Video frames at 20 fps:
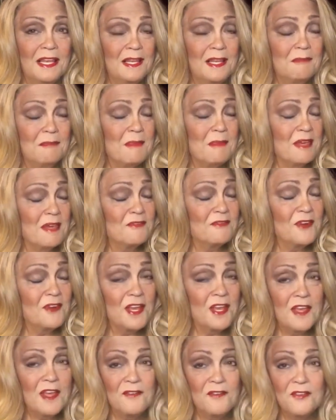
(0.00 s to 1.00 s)
make fun
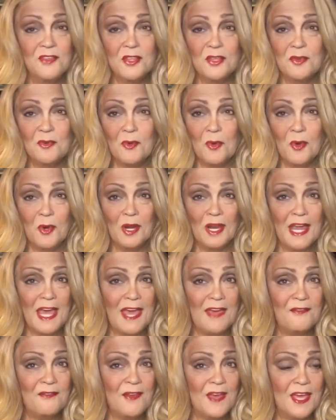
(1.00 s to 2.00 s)
of you or
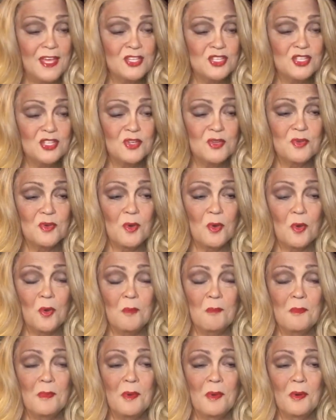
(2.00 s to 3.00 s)
laugh at you
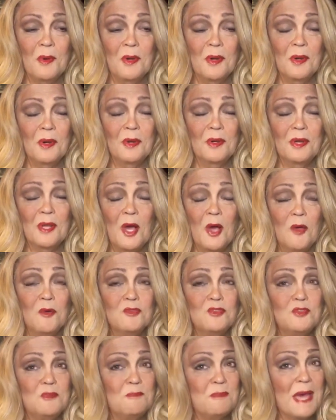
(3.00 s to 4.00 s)
or hold
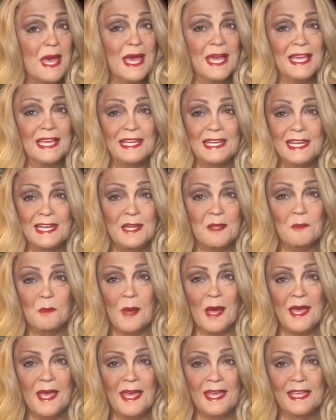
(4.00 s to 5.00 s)
you back in any
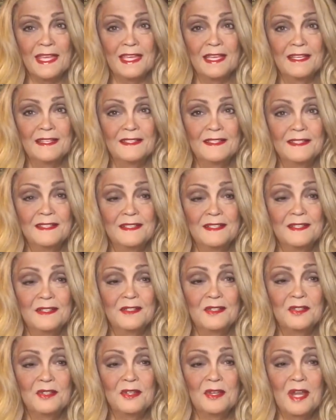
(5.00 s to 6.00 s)
way,
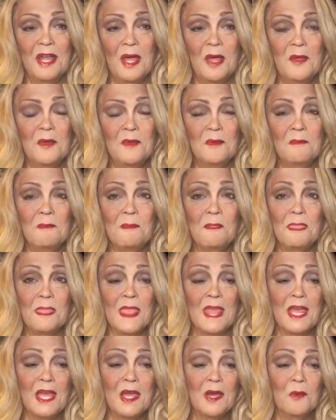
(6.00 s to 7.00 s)
you know?
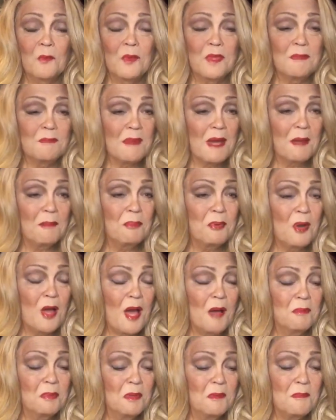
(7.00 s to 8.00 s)
With my
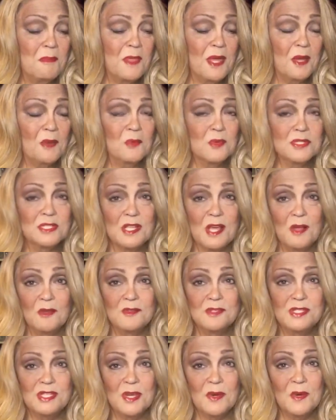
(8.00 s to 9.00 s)
problem, there was
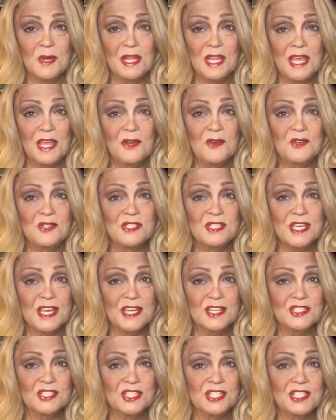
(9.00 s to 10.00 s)
also an
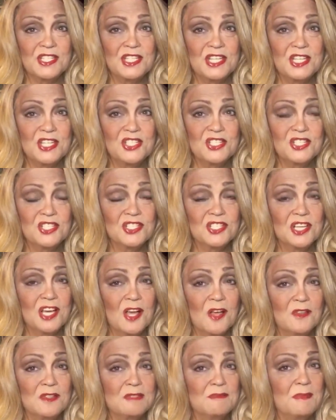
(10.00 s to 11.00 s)
intersex condition
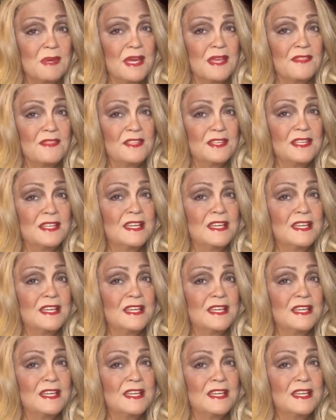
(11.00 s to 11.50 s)
caused by the